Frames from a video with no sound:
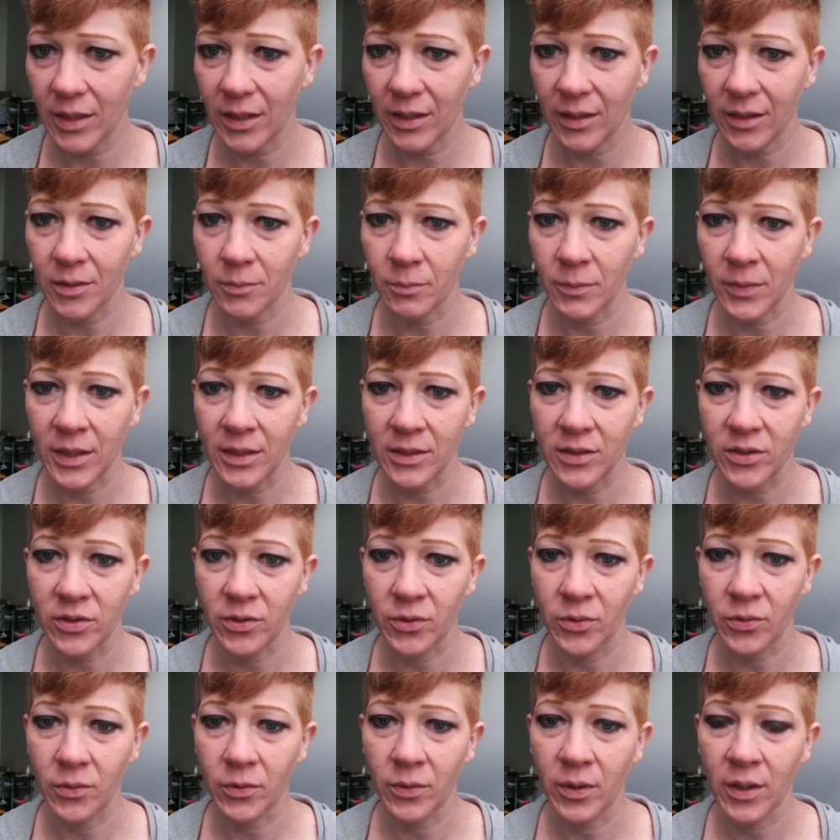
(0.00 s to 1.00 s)
in me
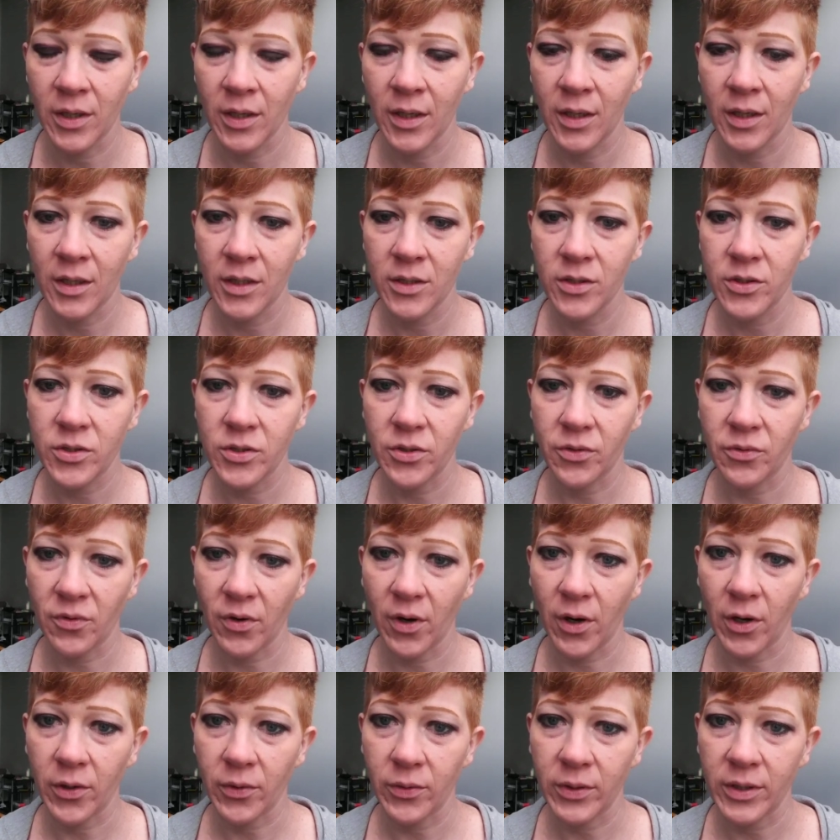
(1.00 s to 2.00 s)
to
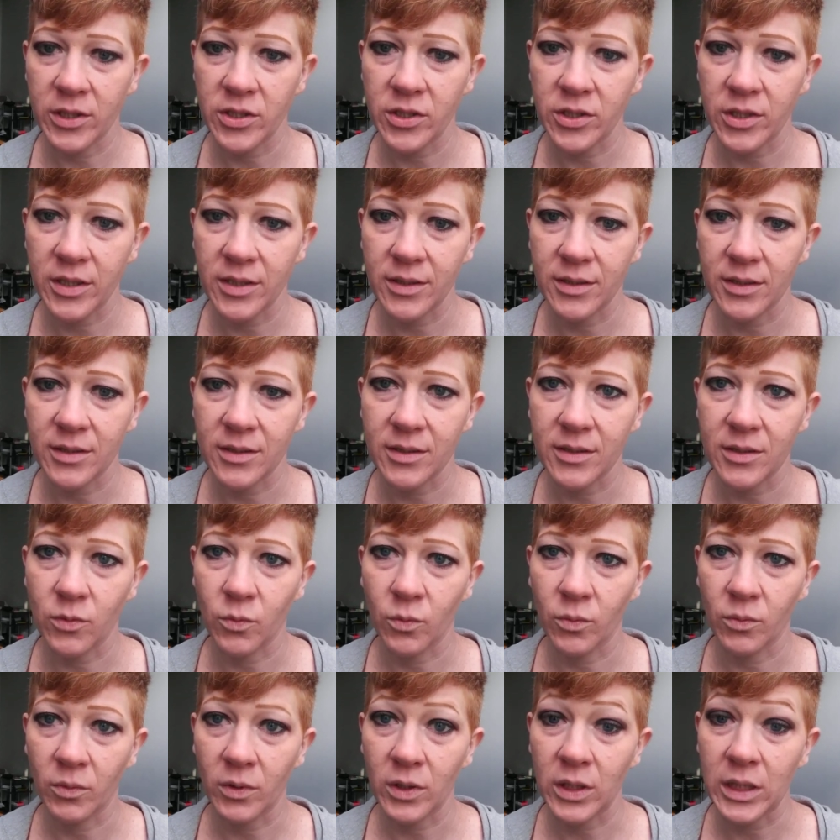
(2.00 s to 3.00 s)
following Jesus
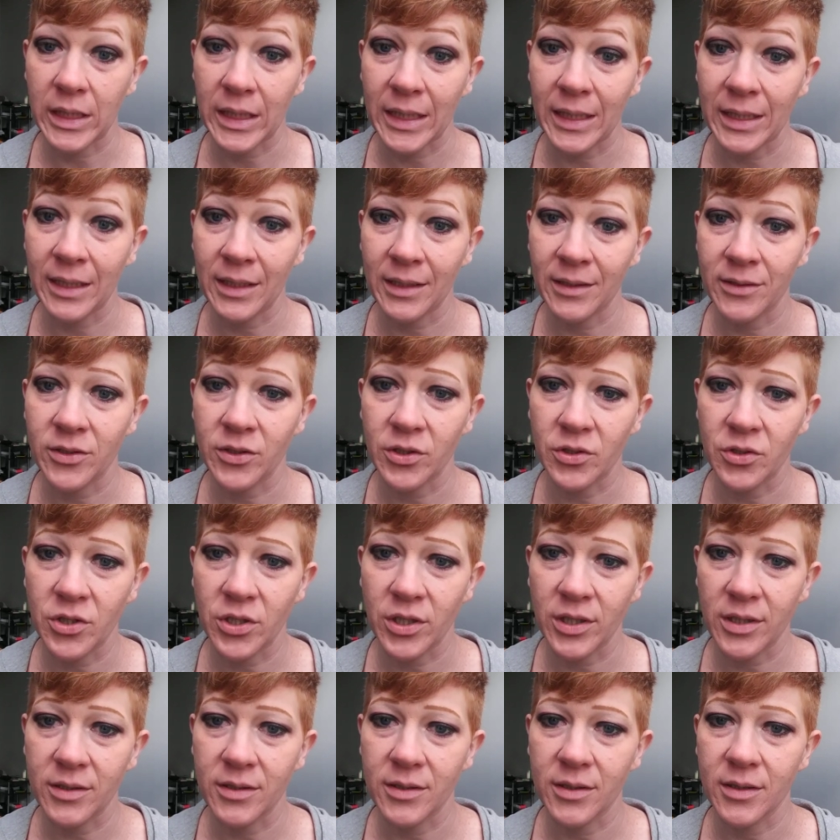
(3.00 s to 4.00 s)
and clinging to
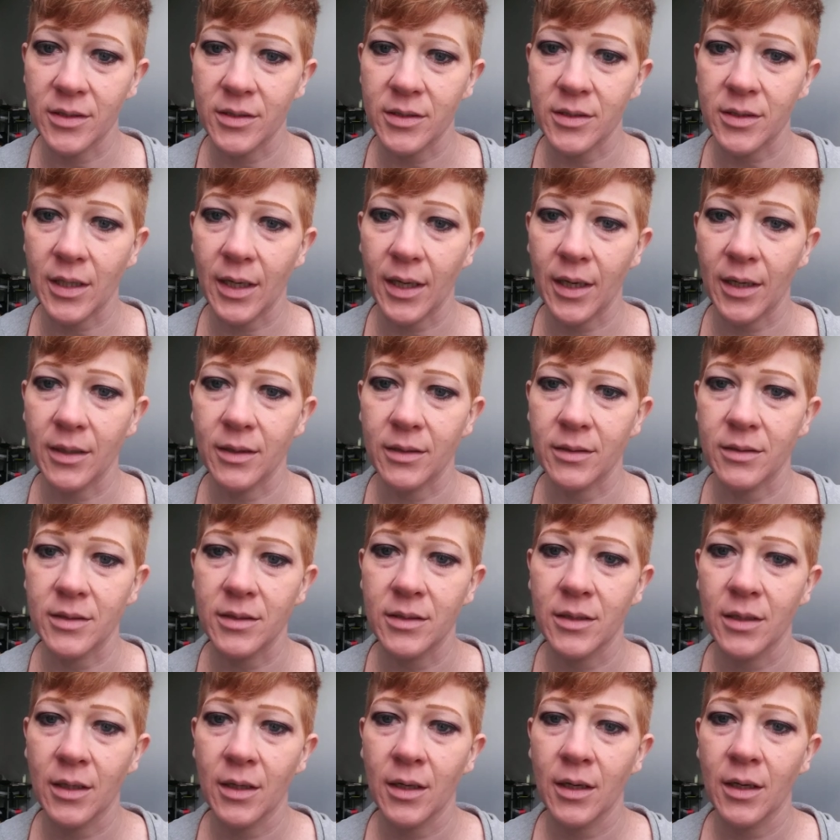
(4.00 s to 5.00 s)
Jesus and
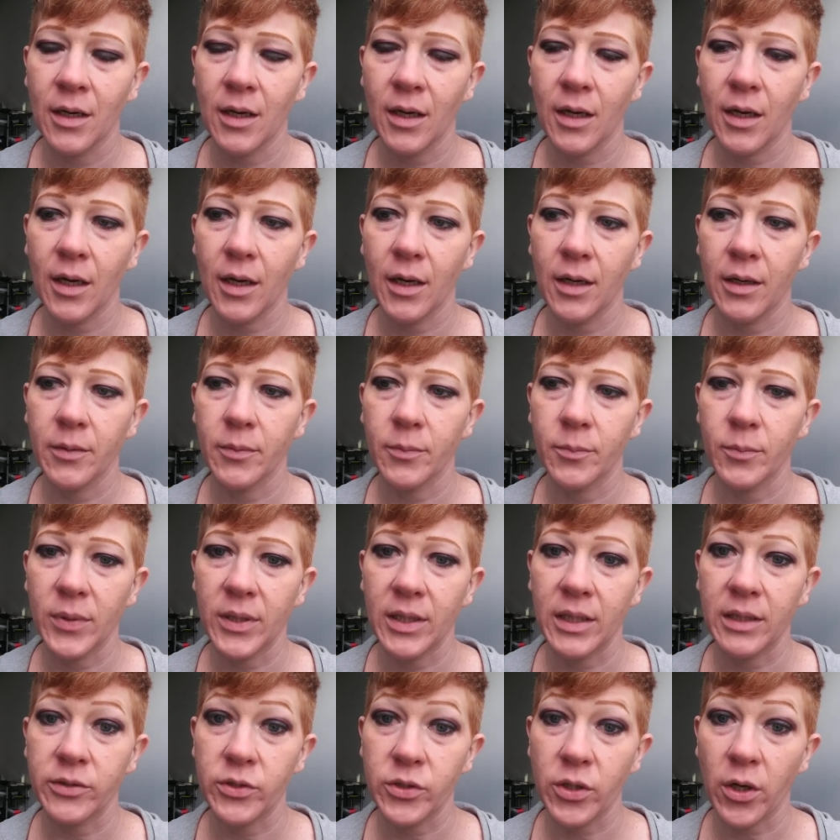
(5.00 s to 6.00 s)

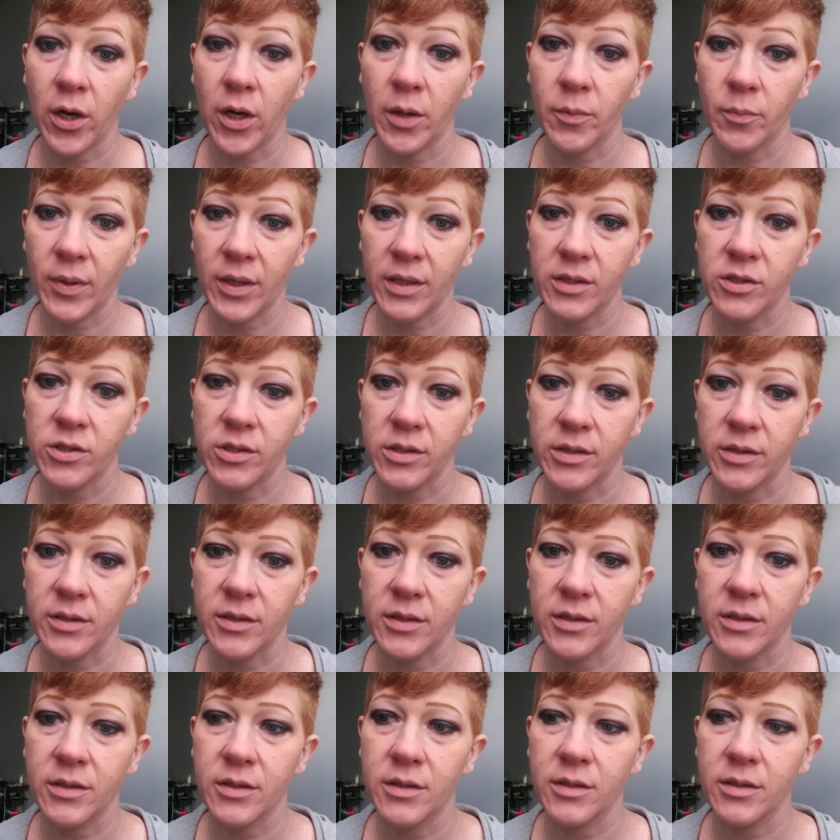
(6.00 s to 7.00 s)
being taught by
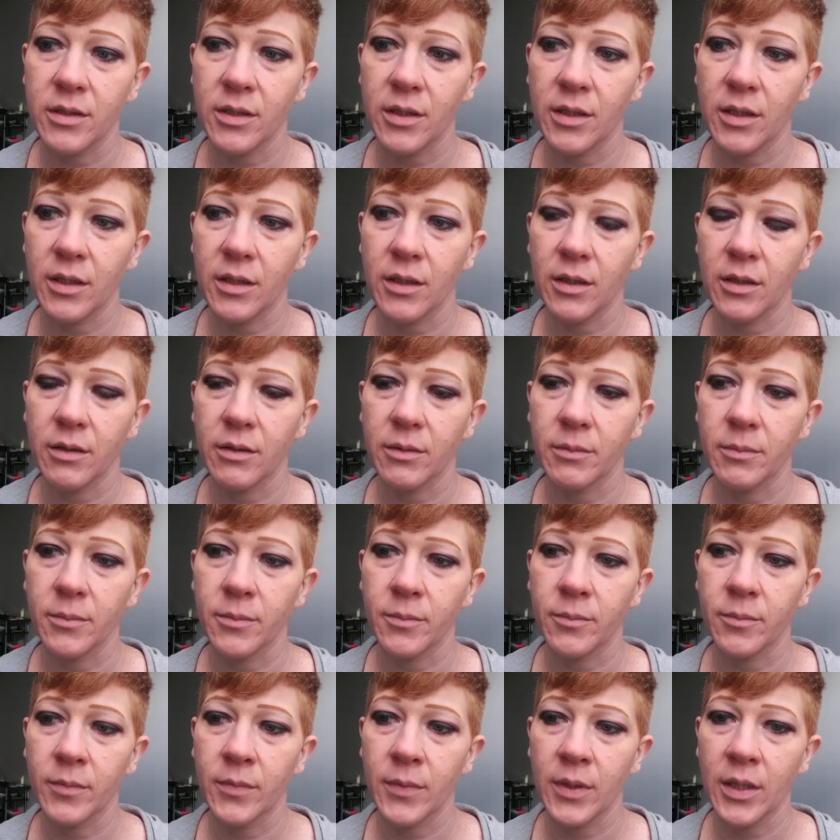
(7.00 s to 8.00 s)
Jesus.
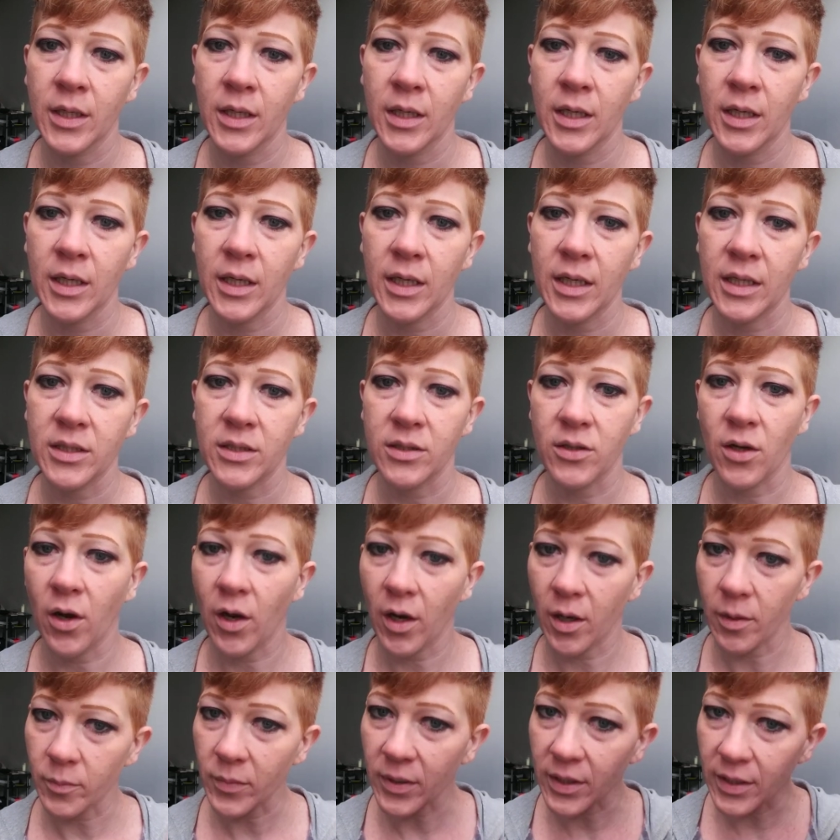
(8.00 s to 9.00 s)
He
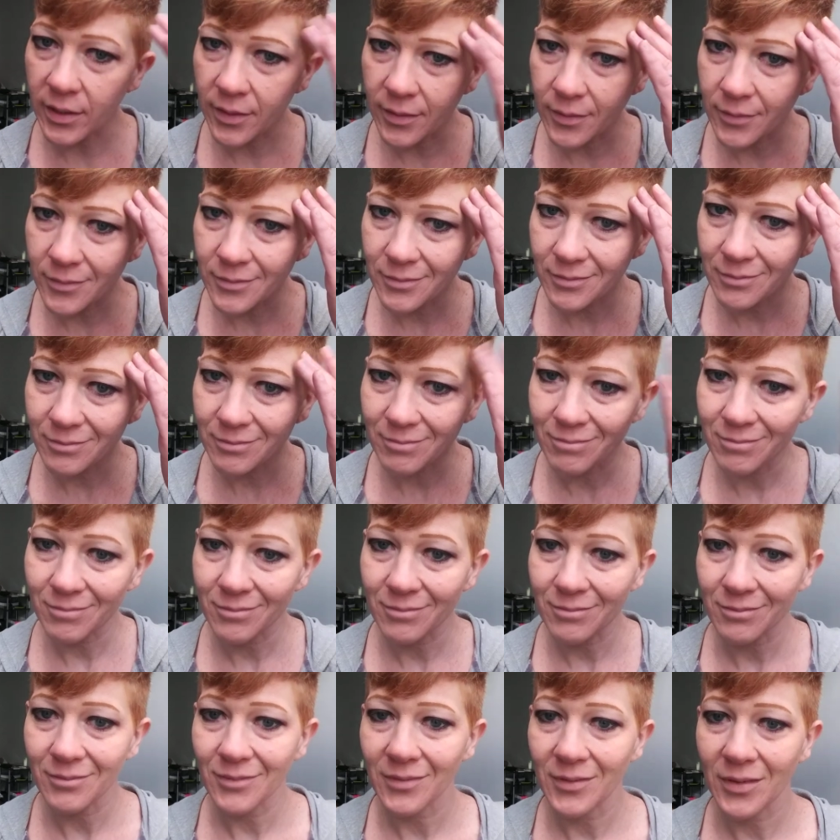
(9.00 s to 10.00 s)
taught me
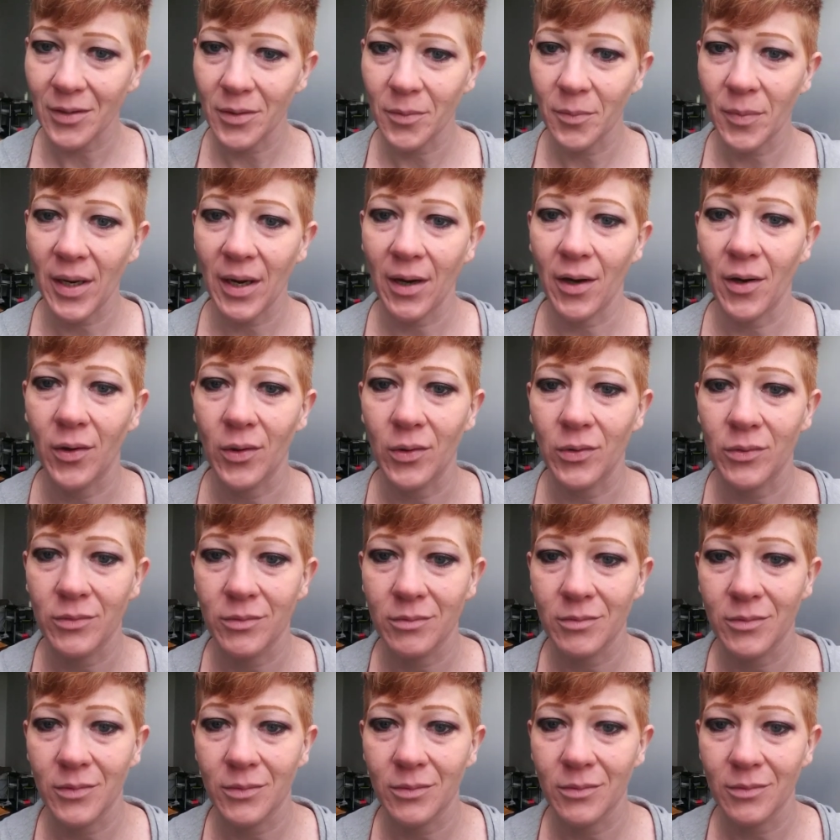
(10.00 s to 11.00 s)
about
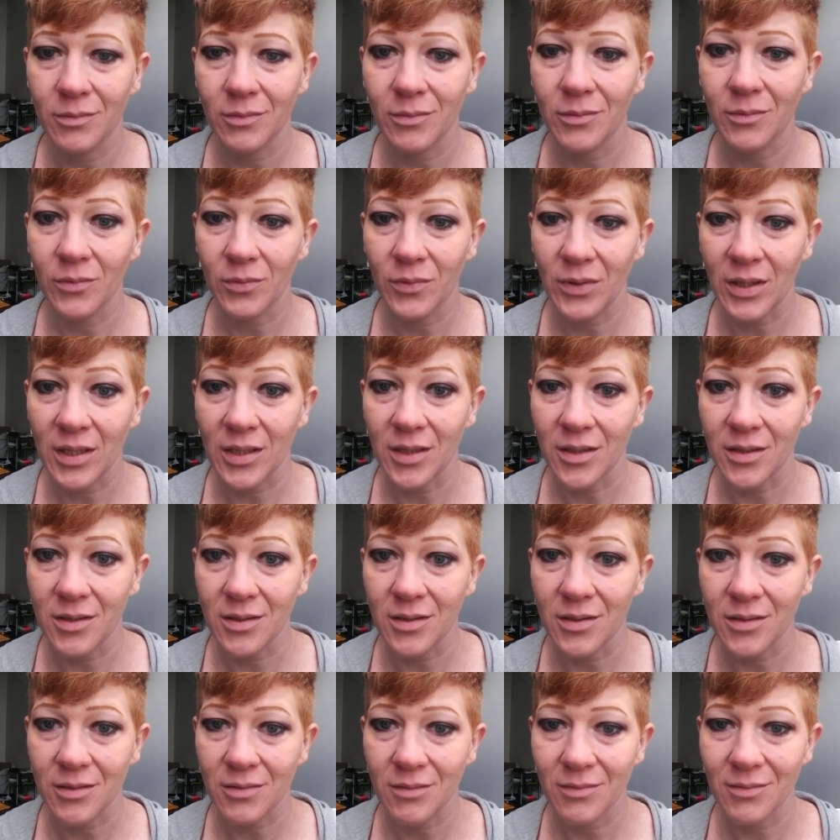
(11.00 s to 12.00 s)

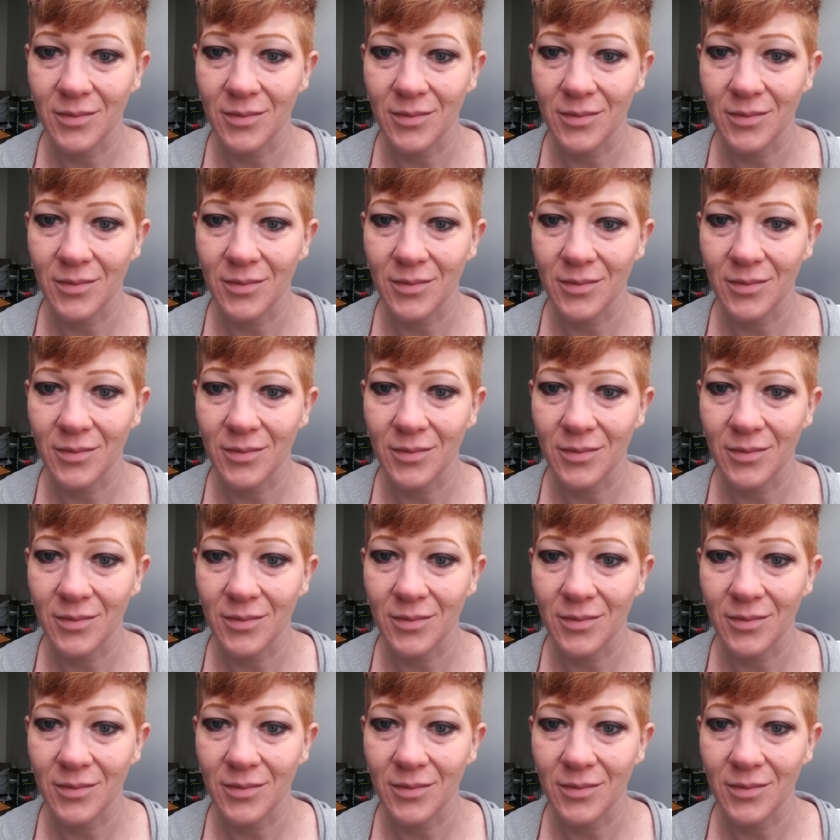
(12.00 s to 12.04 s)
this,